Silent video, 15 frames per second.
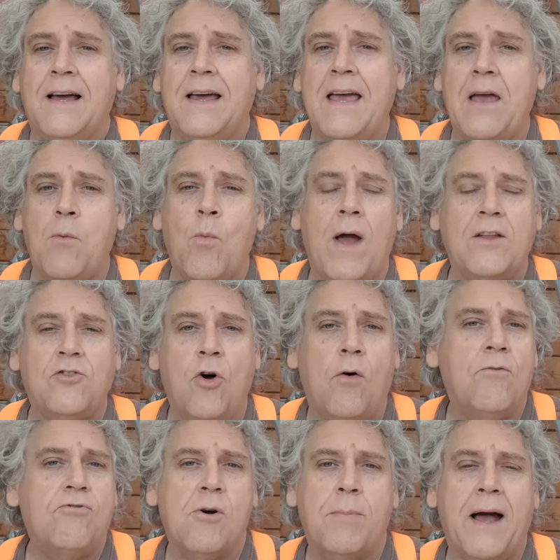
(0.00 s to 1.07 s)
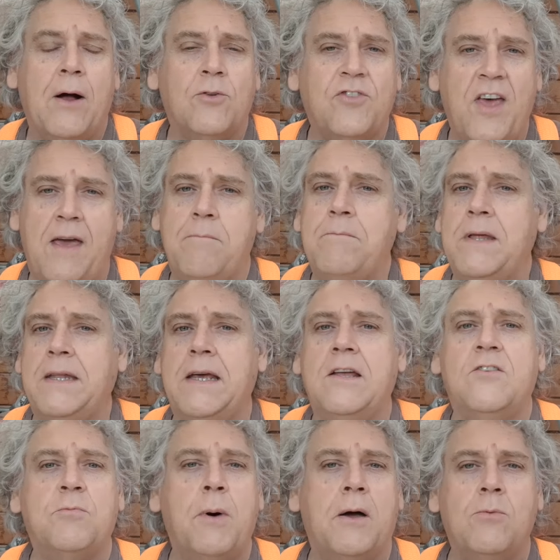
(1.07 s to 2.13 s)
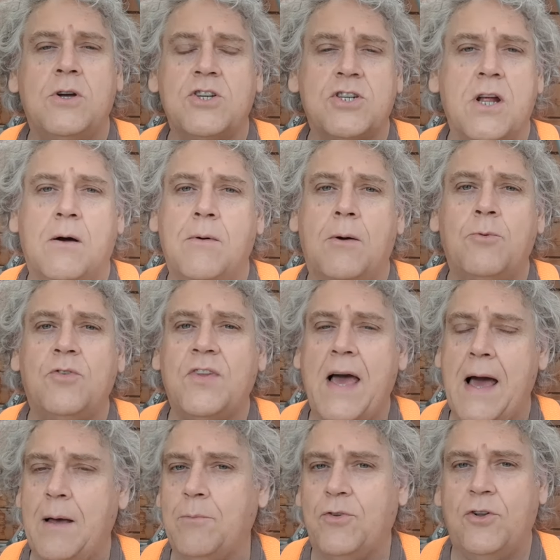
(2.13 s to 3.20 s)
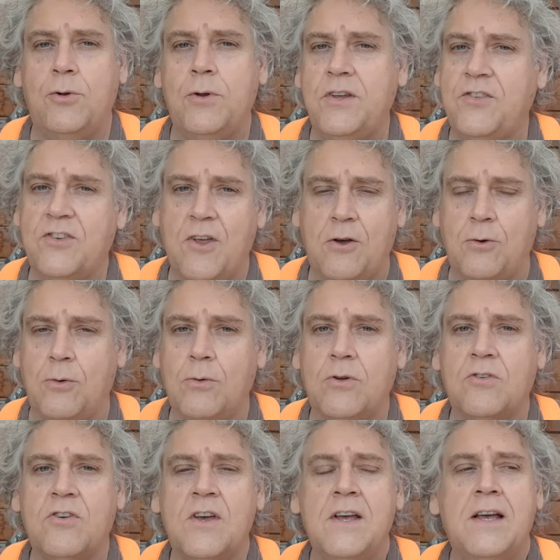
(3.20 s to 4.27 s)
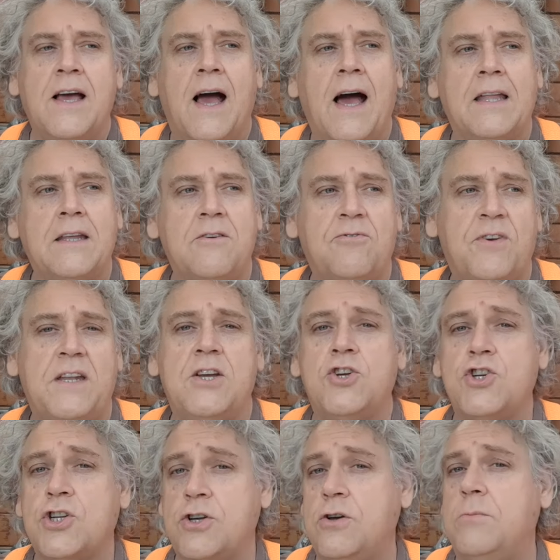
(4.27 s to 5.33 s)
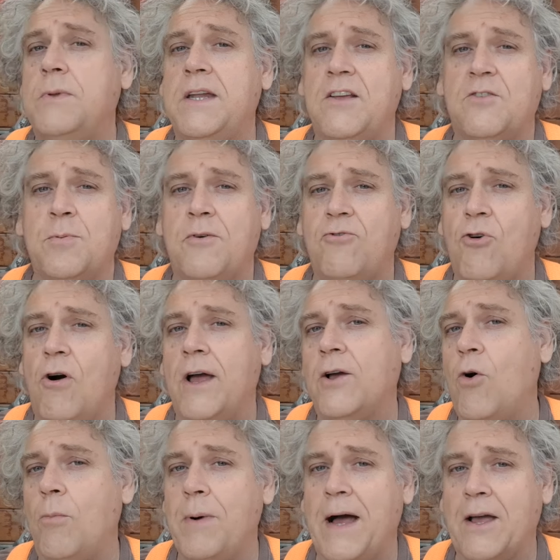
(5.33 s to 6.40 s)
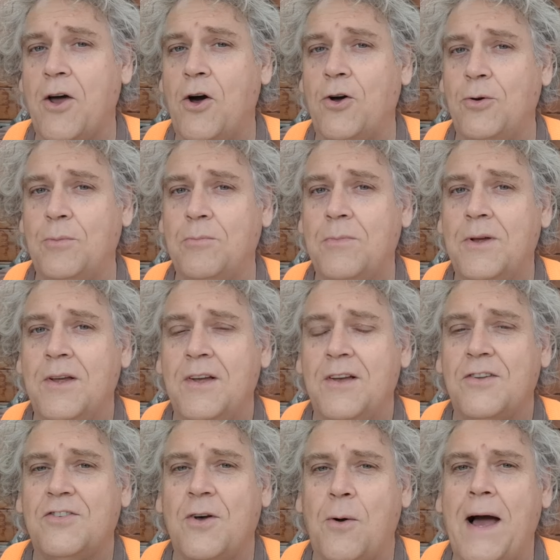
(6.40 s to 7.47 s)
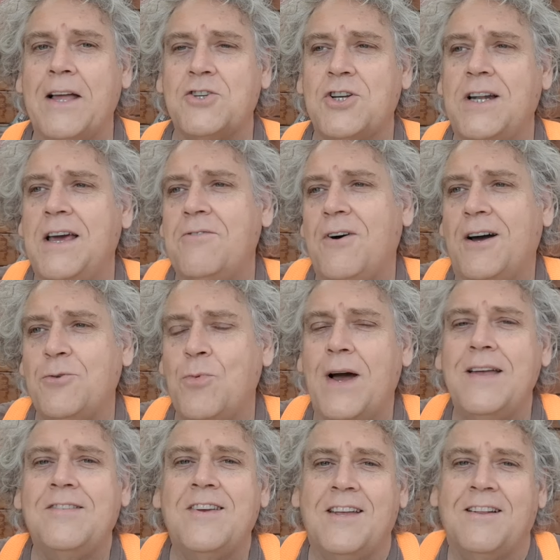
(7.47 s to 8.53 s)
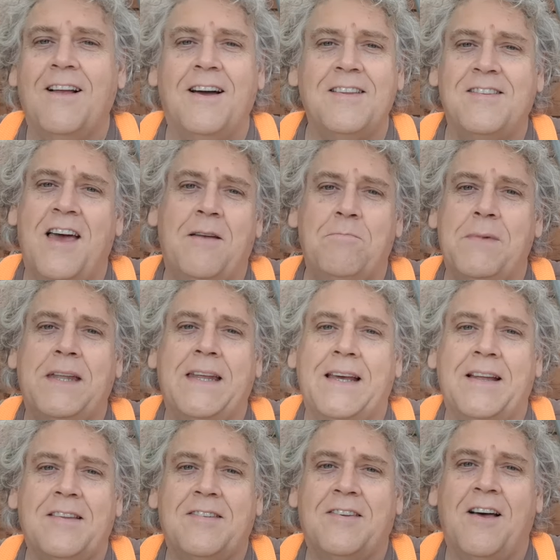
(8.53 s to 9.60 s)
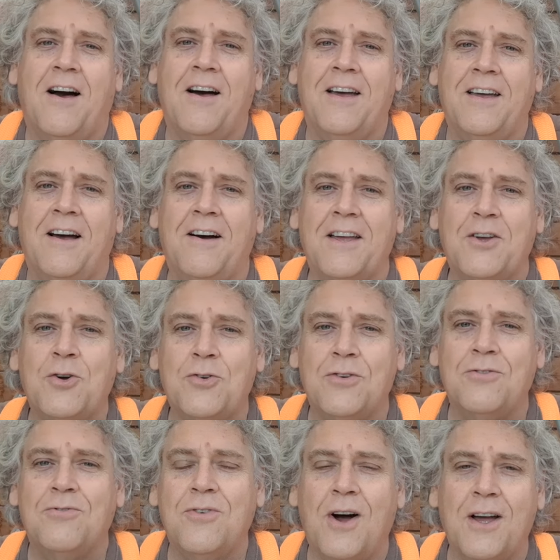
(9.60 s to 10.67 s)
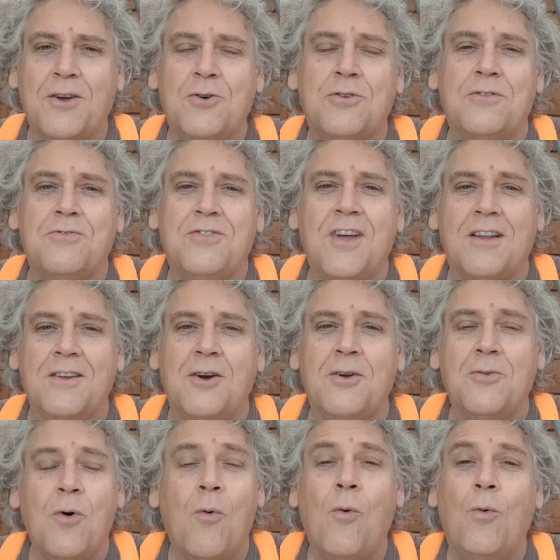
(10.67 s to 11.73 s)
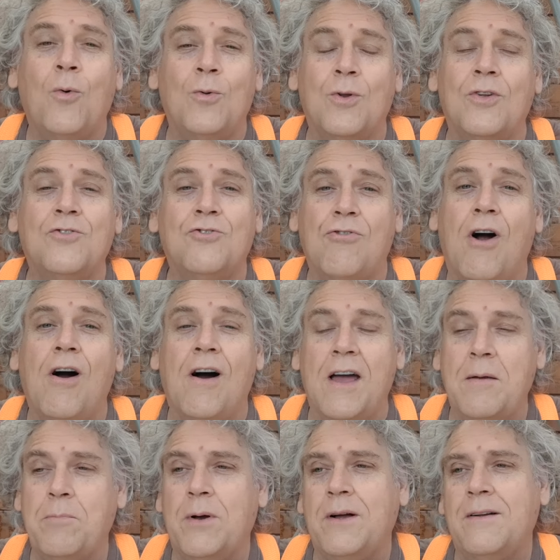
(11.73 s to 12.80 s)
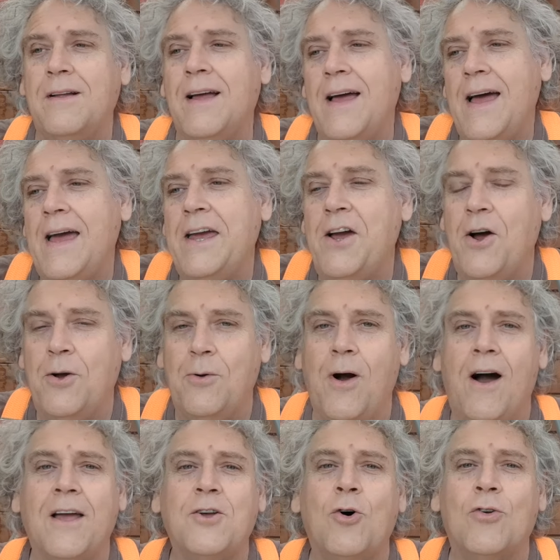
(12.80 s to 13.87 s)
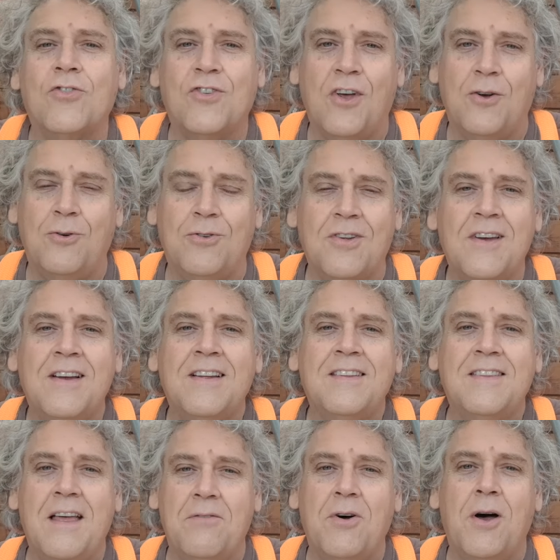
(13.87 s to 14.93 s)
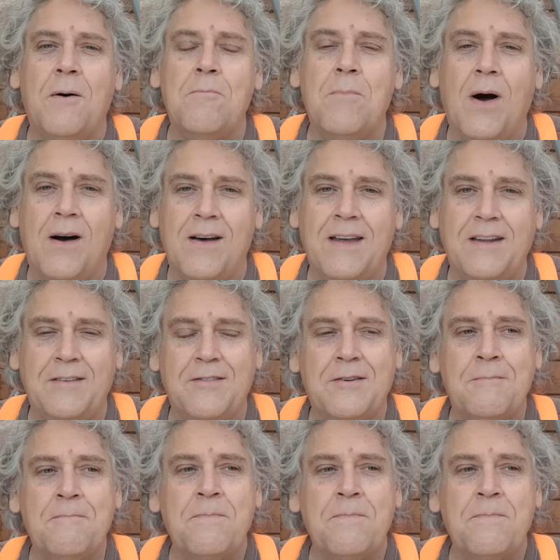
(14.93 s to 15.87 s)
It went on for about 10 minutes, by which time I was absolutely soaked, and it finished 2 minutes before I got back home. So actually, if I'd waited like 10 minutes, I could have done it all dry, but hey ho, I got soaked, never mind.